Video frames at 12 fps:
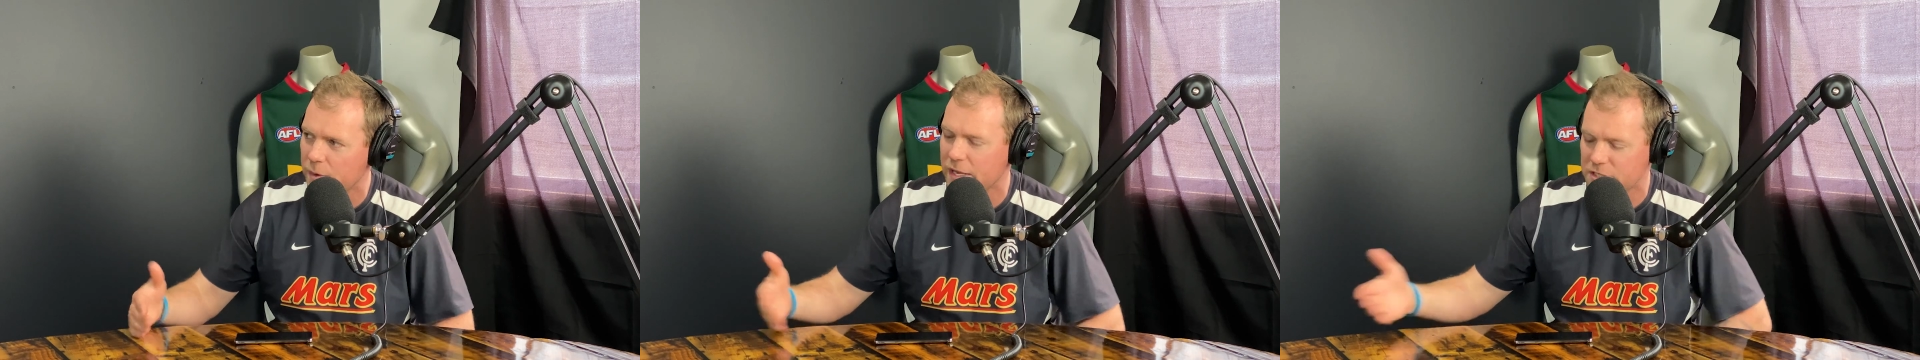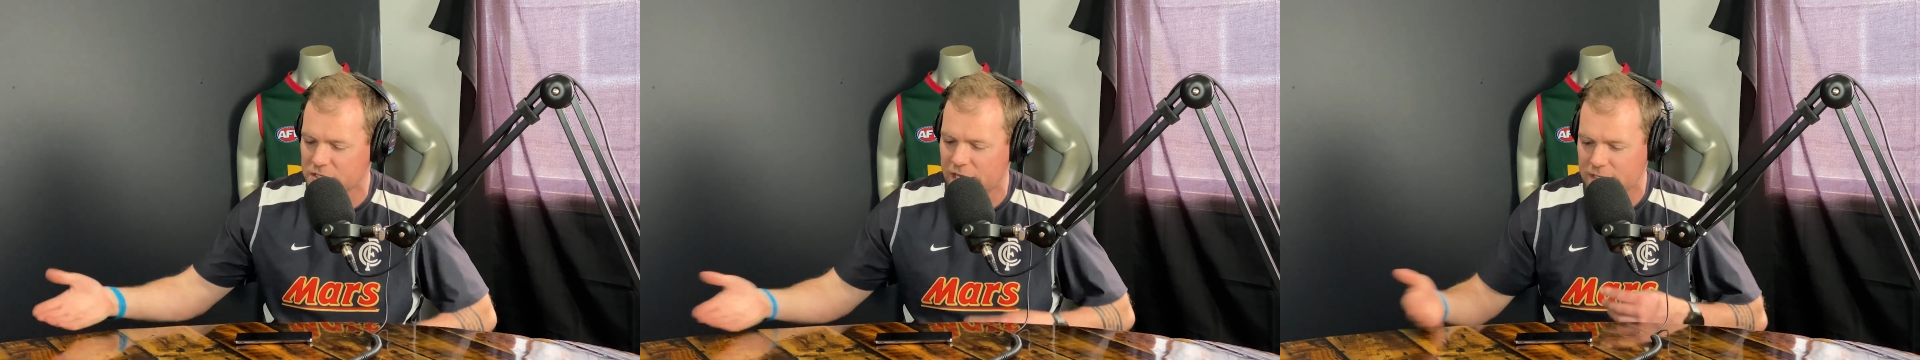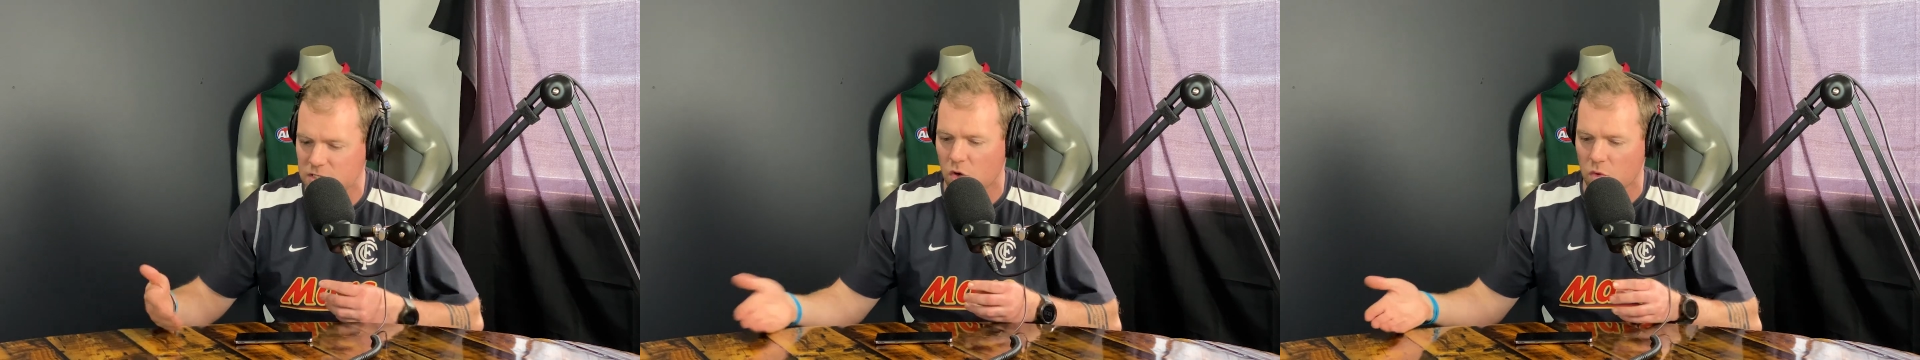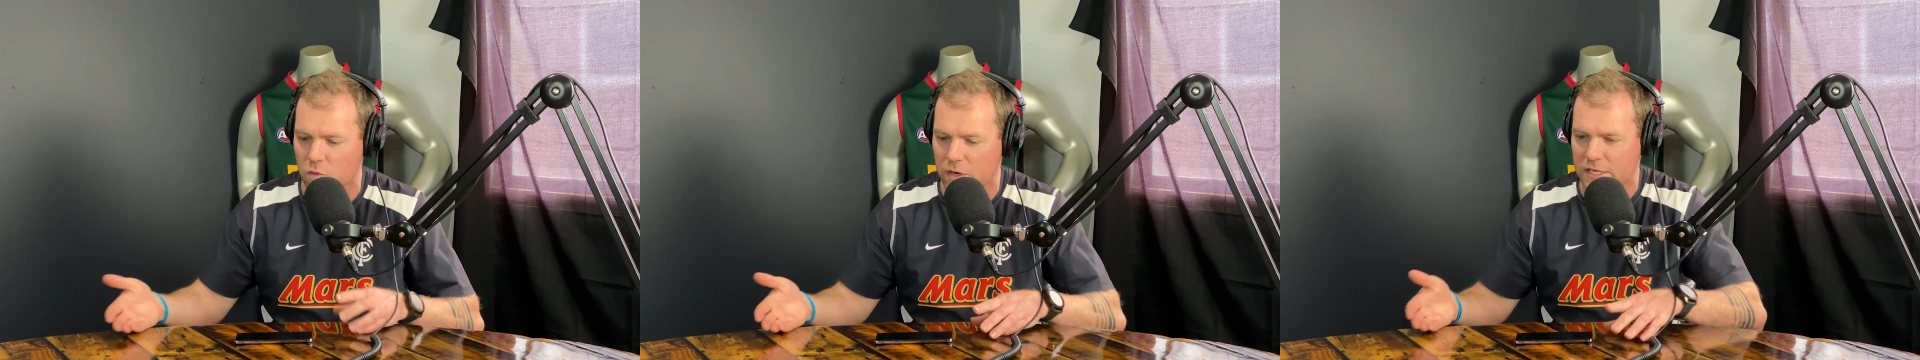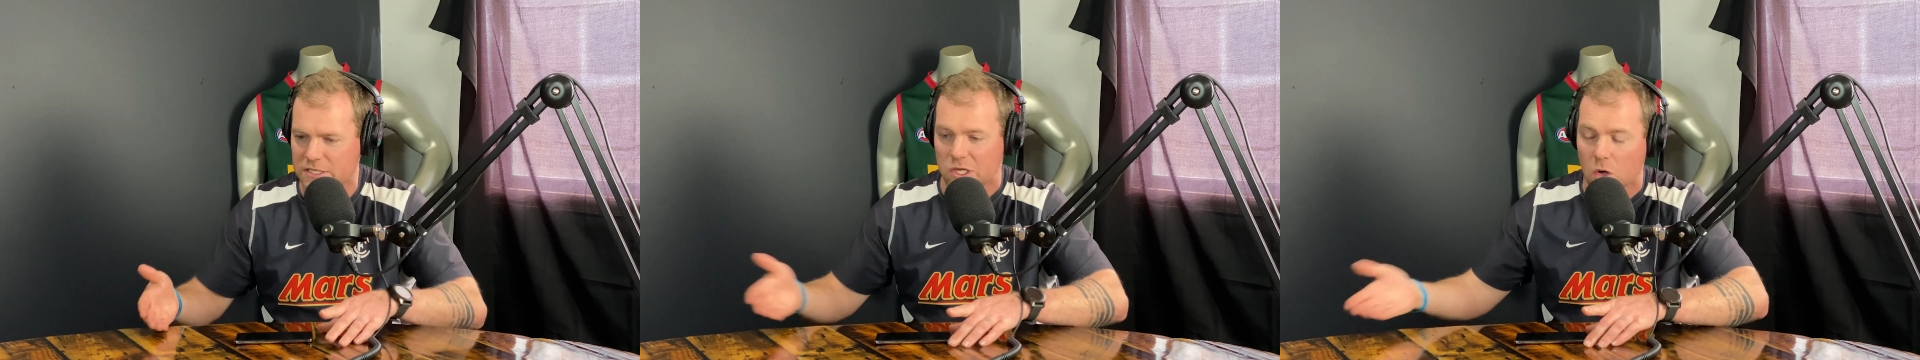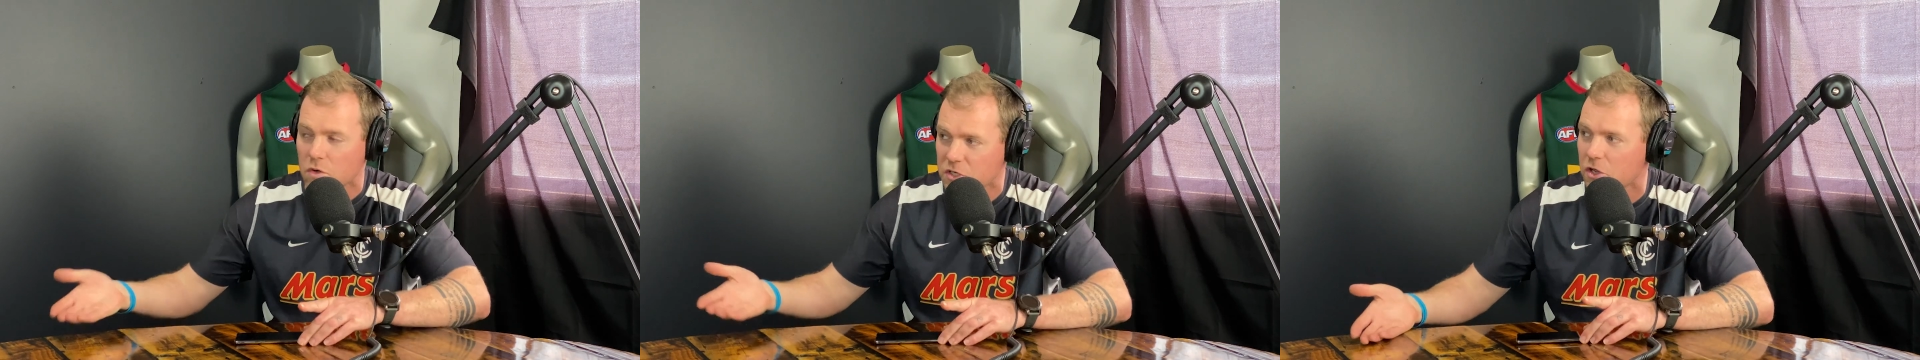but as you say, it's not. It's a
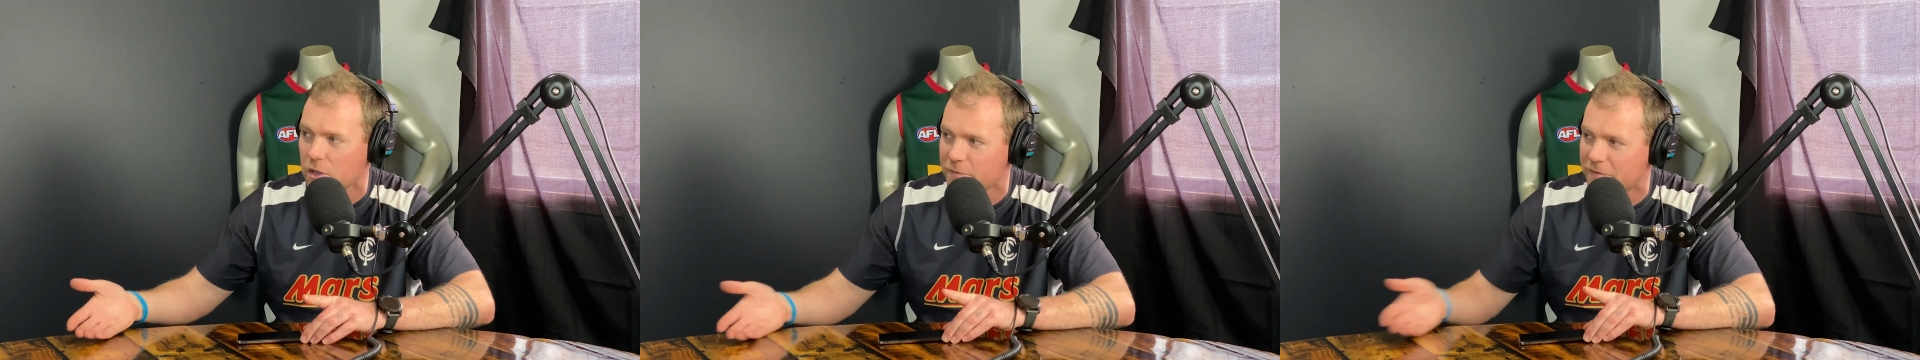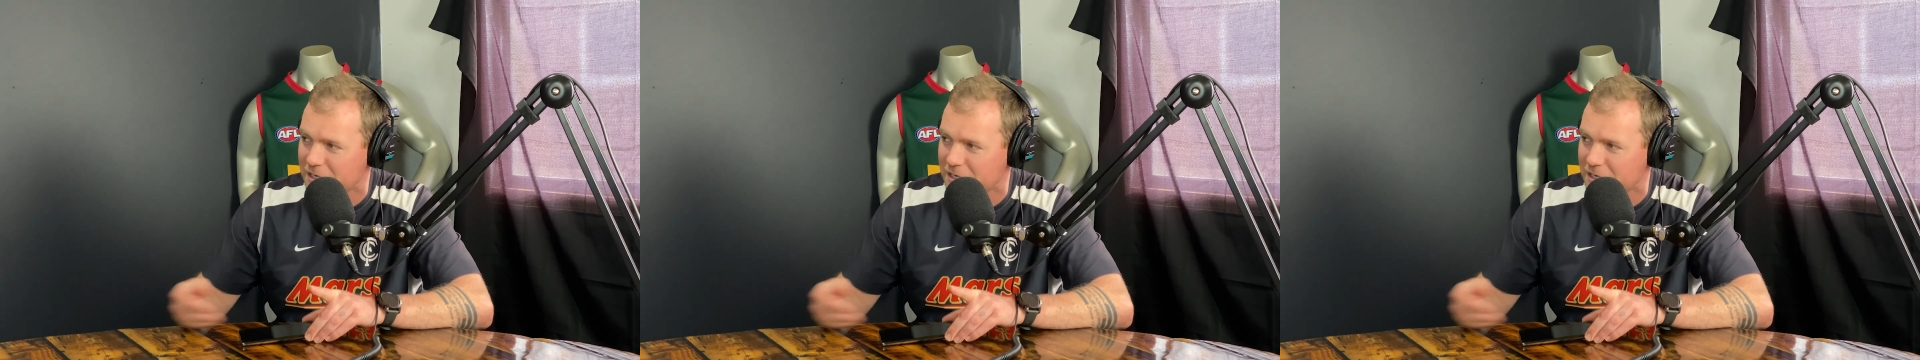long-term investment.